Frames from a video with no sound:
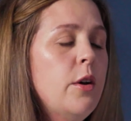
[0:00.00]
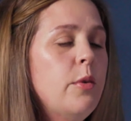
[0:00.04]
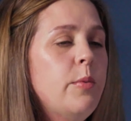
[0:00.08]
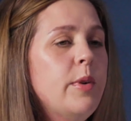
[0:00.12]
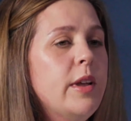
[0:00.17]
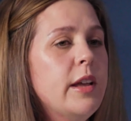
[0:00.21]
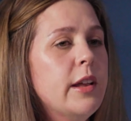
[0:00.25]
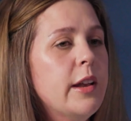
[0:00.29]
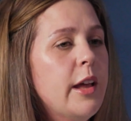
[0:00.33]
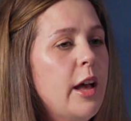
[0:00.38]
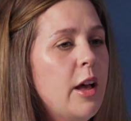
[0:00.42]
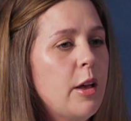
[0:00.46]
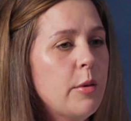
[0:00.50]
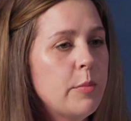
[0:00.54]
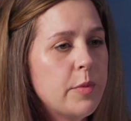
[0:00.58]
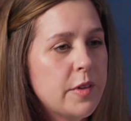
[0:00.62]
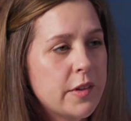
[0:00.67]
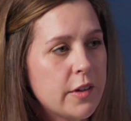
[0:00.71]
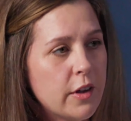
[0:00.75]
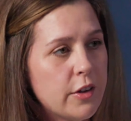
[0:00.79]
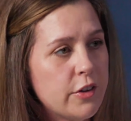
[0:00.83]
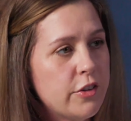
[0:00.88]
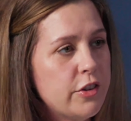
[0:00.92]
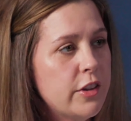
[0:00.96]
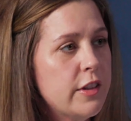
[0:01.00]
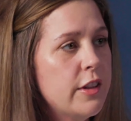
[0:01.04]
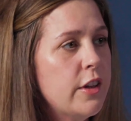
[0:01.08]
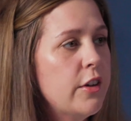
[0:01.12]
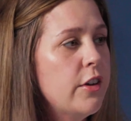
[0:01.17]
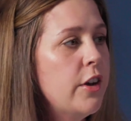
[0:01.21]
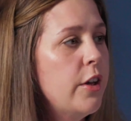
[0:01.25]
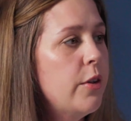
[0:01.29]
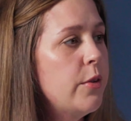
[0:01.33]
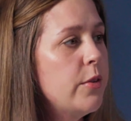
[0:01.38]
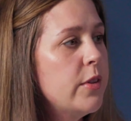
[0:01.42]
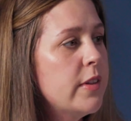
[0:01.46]
We can help suction their
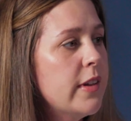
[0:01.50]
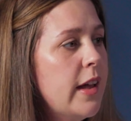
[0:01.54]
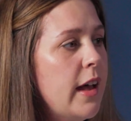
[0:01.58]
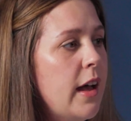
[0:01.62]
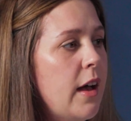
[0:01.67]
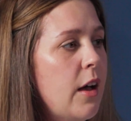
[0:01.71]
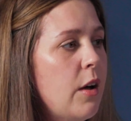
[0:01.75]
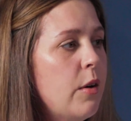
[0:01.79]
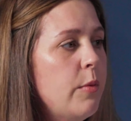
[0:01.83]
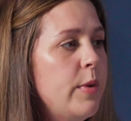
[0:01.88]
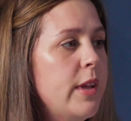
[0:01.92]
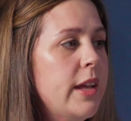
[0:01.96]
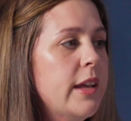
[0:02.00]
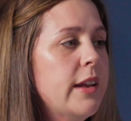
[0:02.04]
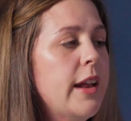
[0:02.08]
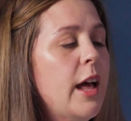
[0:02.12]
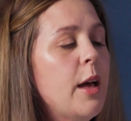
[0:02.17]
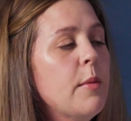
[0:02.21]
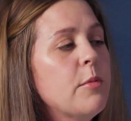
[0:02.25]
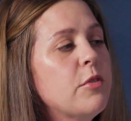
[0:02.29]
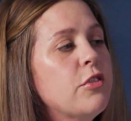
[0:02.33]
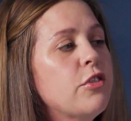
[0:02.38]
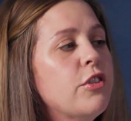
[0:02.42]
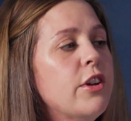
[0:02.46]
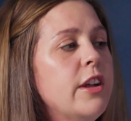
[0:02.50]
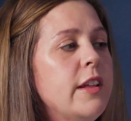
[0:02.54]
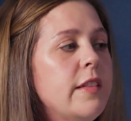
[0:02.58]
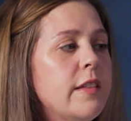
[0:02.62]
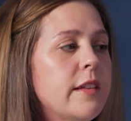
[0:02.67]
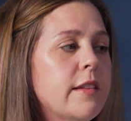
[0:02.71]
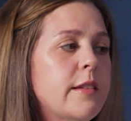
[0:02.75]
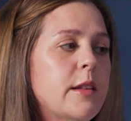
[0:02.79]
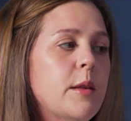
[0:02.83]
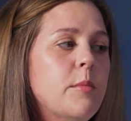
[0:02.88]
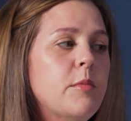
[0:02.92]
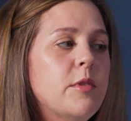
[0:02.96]
nose out. We can help treat
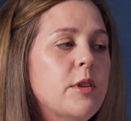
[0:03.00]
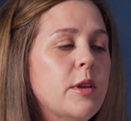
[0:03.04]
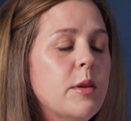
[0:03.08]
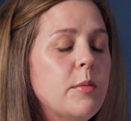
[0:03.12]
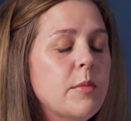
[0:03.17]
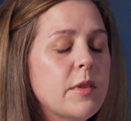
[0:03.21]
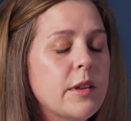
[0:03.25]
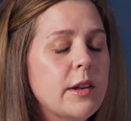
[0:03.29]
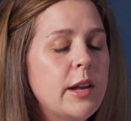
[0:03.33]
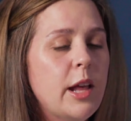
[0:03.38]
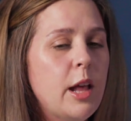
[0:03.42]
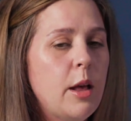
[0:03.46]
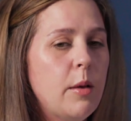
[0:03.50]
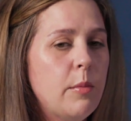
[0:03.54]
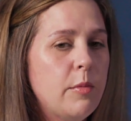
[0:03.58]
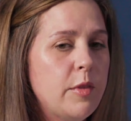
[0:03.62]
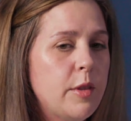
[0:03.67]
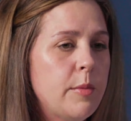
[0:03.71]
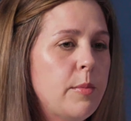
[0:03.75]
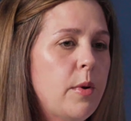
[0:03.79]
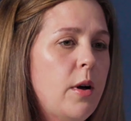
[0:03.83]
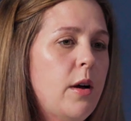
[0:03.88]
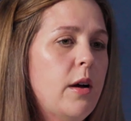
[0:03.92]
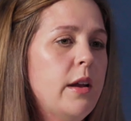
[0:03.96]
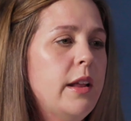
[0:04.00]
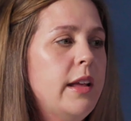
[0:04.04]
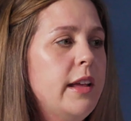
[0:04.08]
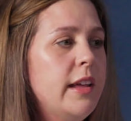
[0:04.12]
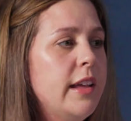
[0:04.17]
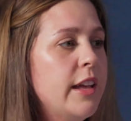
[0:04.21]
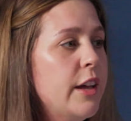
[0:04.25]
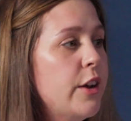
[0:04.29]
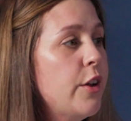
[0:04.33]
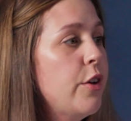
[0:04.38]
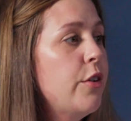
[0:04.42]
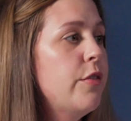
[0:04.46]
the symptoms and help the body
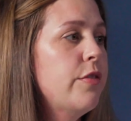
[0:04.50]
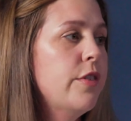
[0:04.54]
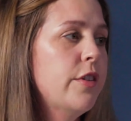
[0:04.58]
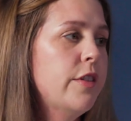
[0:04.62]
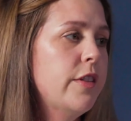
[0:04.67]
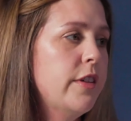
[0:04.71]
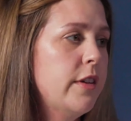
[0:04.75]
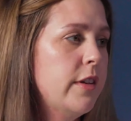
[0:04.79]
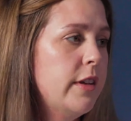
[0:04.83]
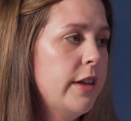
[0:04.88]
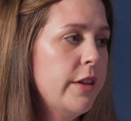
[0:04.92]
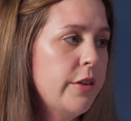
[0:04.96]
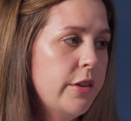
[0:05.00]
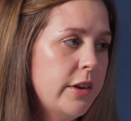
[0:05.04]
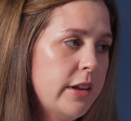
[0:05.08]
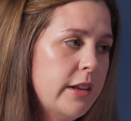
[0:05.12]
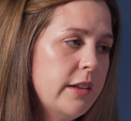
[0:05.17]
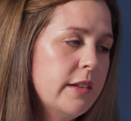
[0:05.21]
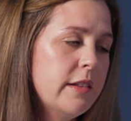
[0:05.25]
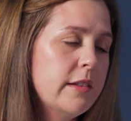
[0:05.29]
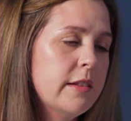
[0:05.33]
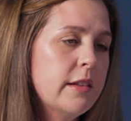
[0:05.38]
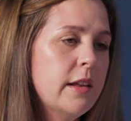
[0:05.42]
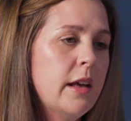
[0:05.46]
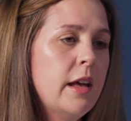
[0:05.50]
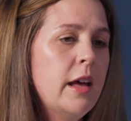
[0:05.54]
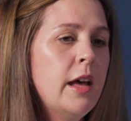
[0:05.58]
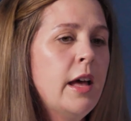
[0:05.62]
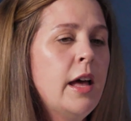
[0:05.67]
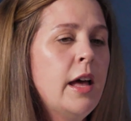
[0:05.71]
get over the illness.